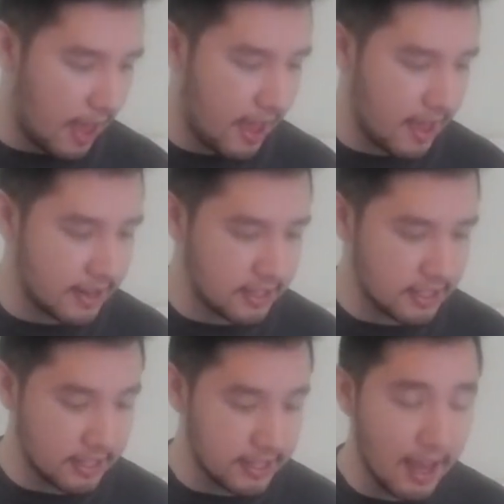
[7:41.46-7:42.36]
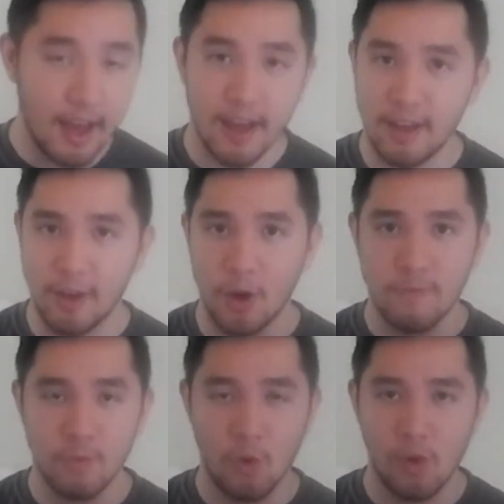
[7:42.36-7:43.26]
And yeah,
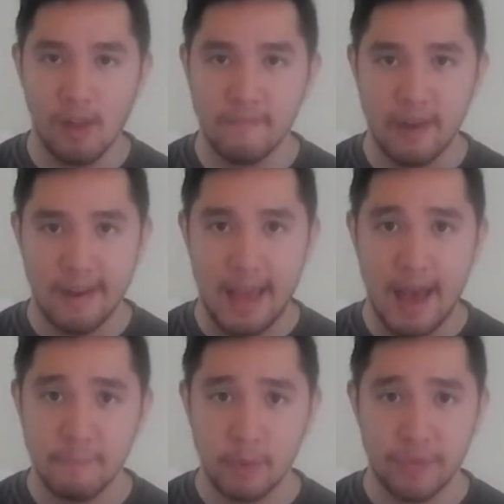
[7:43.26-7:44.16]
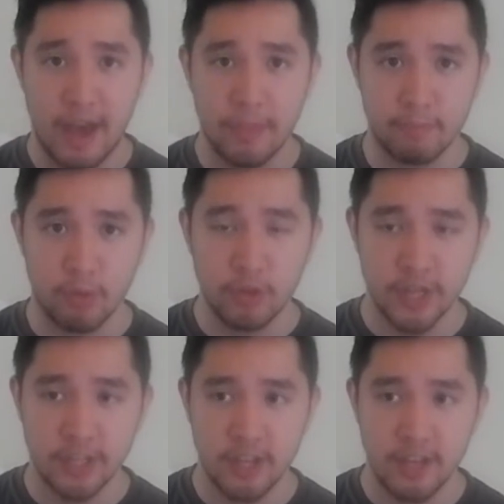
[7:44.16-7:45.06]
overall I'm very happy with how the
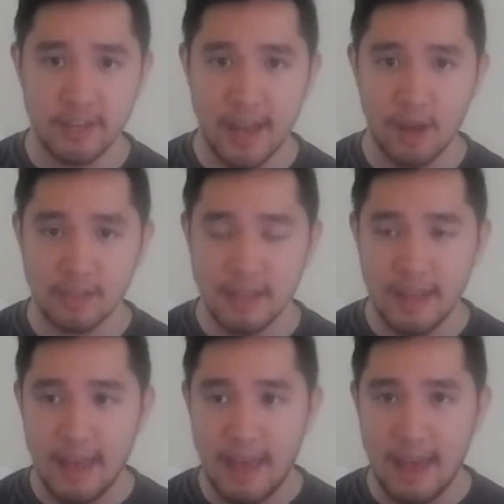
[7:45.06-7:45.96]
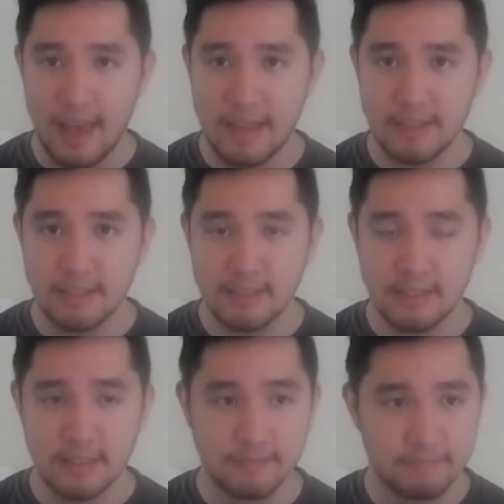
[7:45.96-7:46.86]
project turned out, and
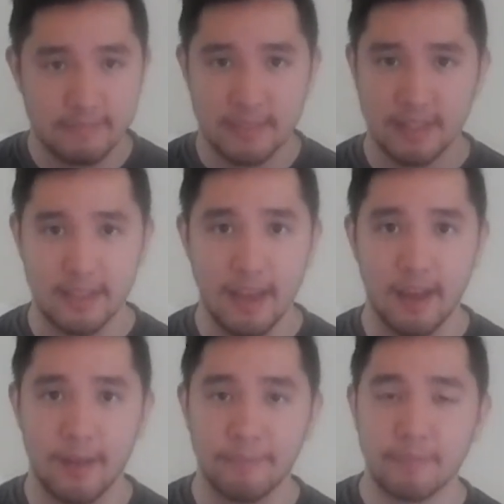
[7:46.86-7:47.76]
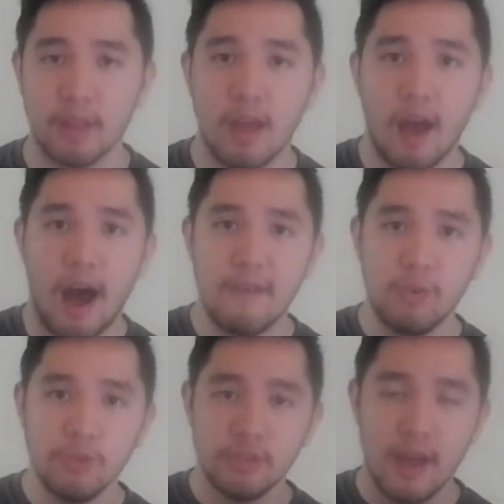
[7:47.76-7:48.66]
yeah,
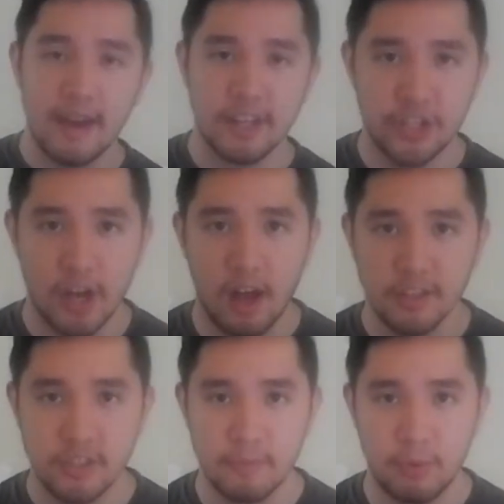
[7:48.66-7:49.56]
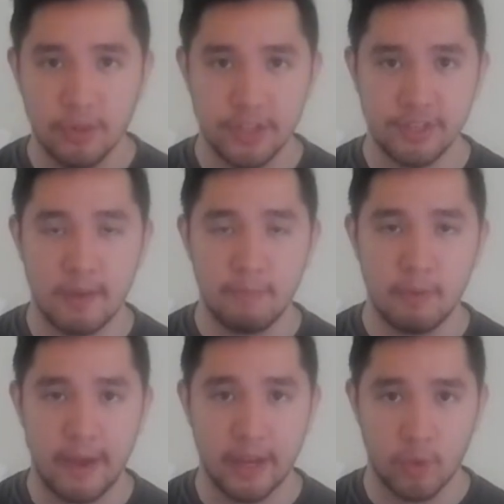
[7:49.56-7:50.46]
I've also had a chance to put this up
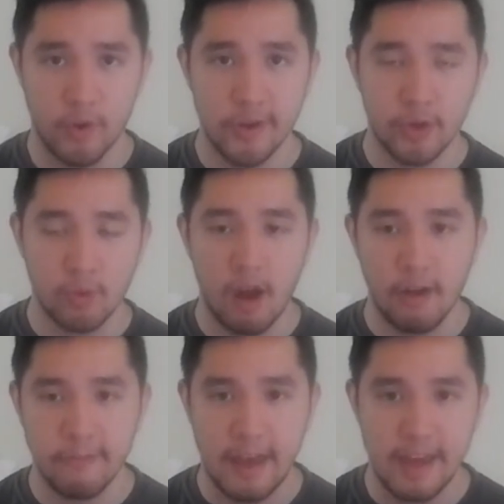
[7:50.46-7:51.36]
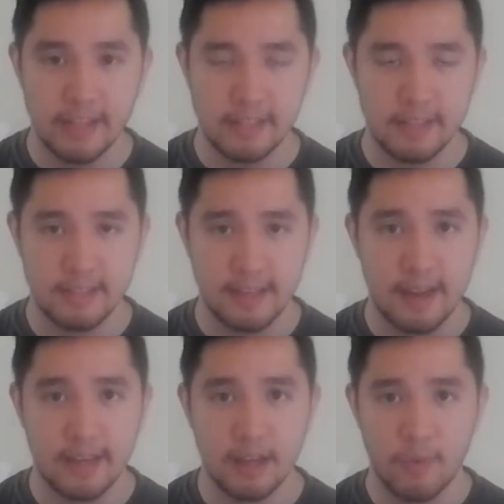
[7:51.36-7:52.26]
on my chronograph, and it is
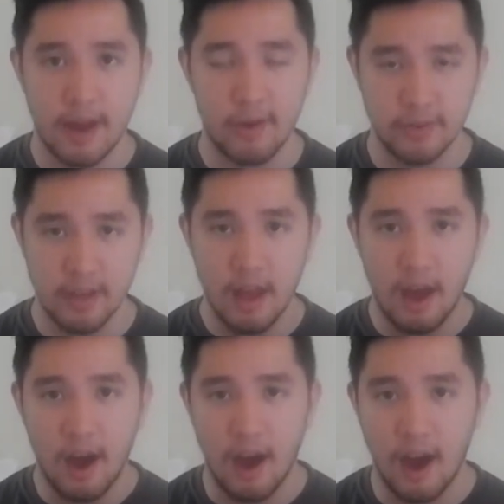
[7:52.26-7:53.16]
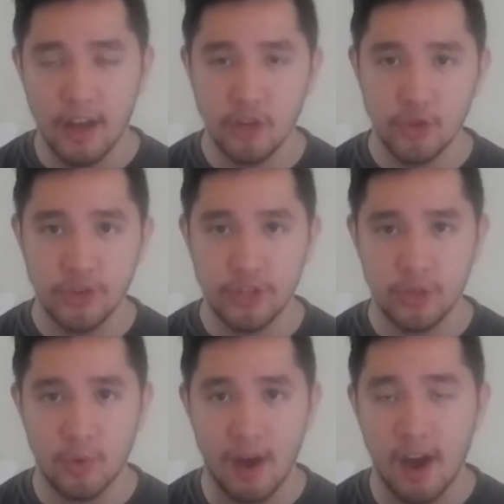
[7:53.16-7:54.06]
getting around 100
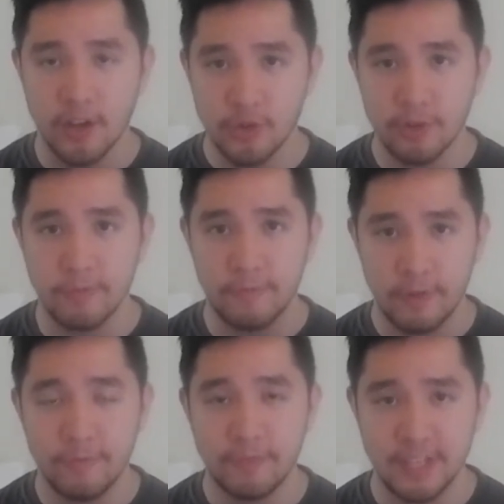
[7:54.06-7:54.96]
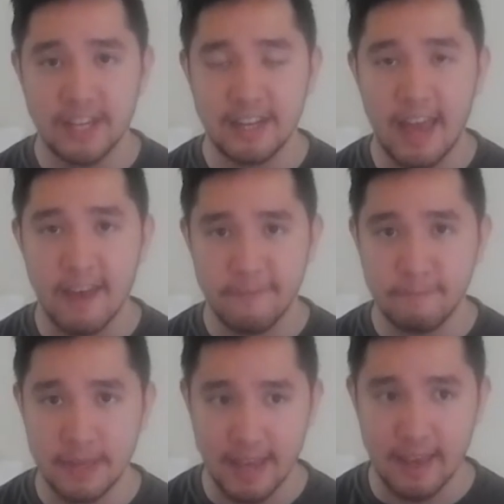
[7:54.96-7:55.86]
to 115
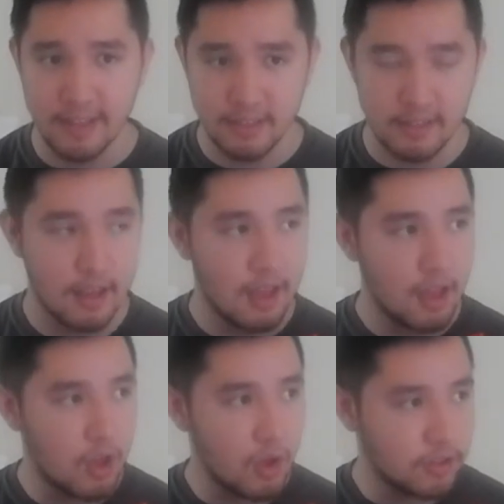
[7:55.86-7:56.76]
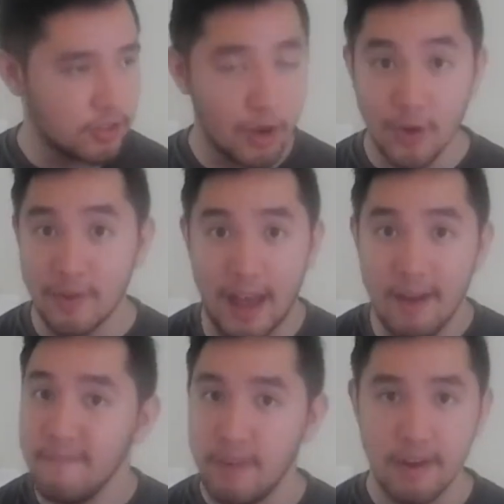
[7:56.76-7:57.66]
FPS. So
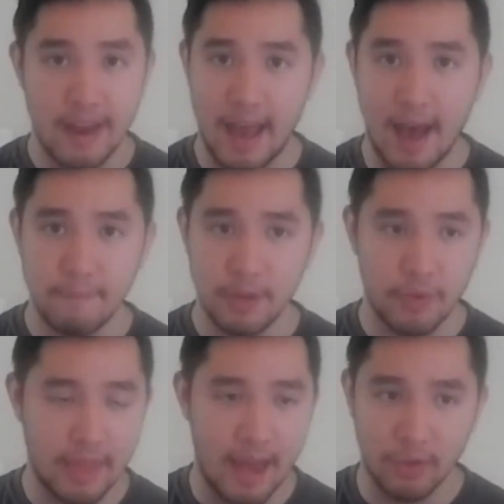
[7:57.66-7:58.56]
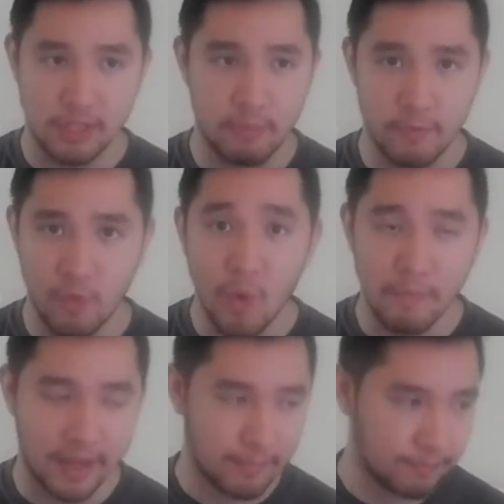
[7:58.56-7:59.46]
I'm very happy with how it's
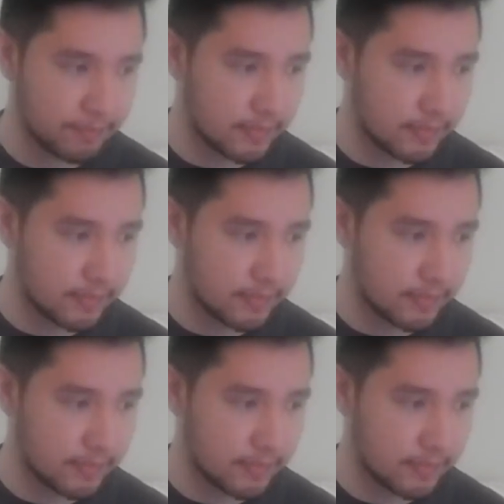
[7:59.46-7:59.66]
performing.